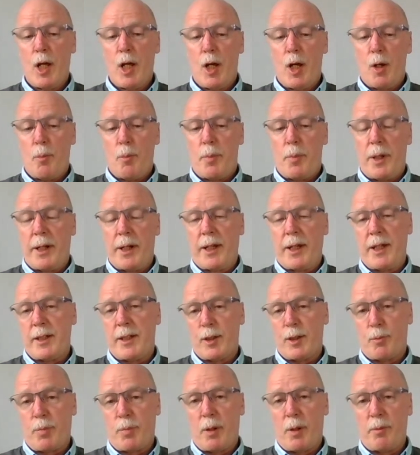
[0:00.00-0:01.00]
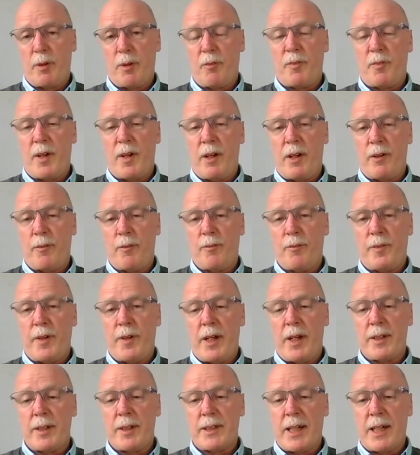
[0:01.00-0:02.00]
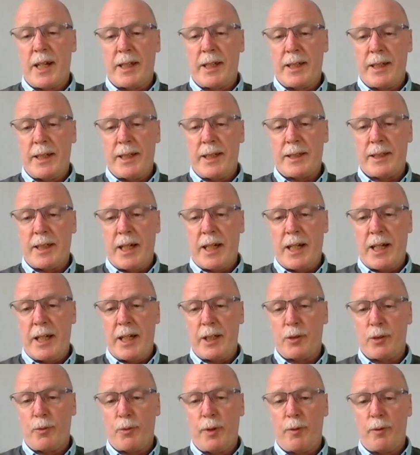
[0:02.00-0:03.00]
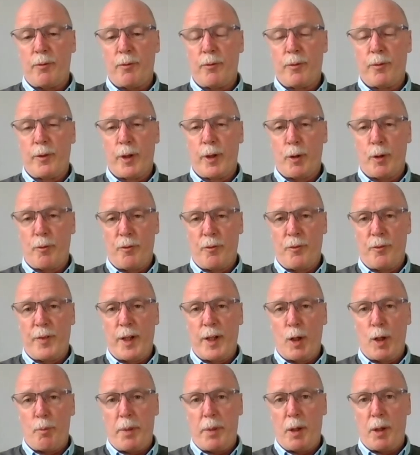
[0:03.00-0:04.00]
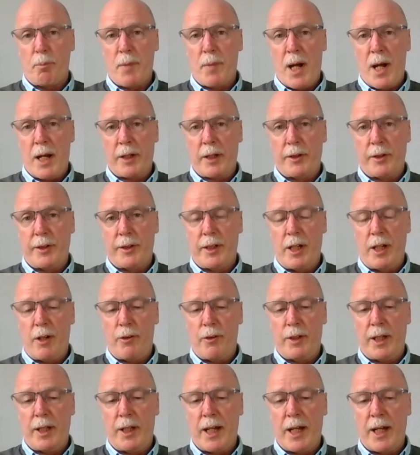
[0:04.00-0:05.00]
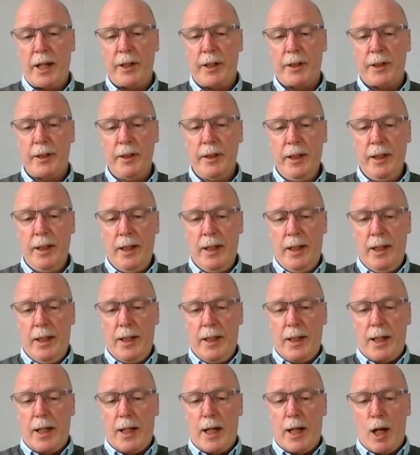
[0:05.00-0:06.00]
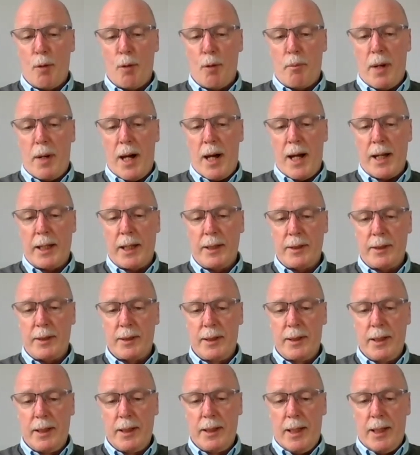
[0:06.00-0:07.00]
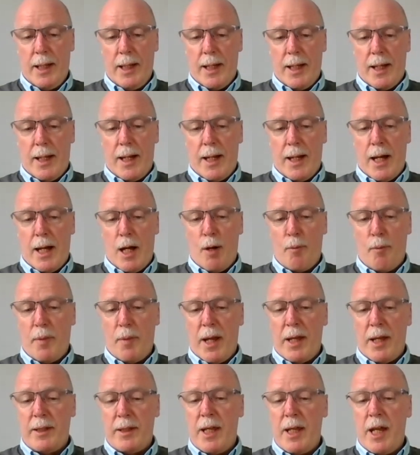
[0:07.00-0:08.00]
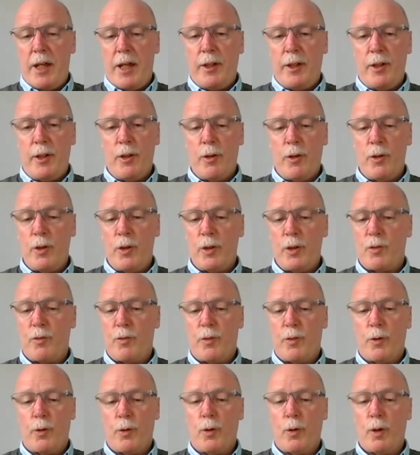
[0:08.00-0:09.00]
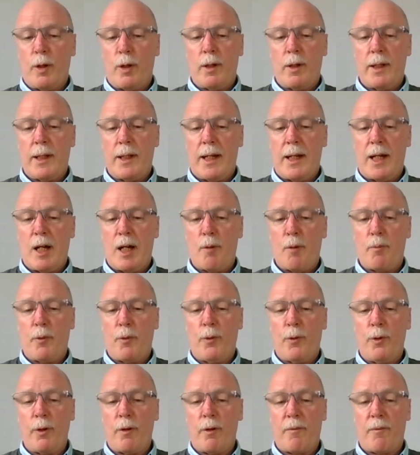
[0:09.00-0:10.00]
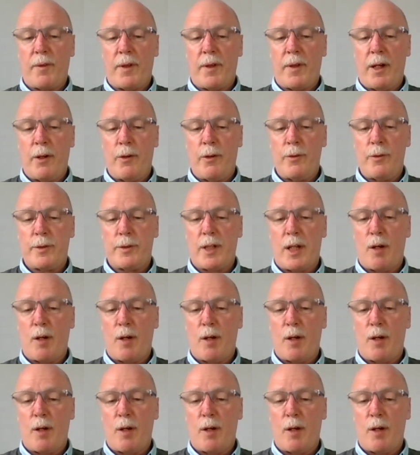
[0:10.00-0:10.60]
But I guess it's probably fair to say these days we've got a fairly big market share in the Asian markets, and they're used for all of those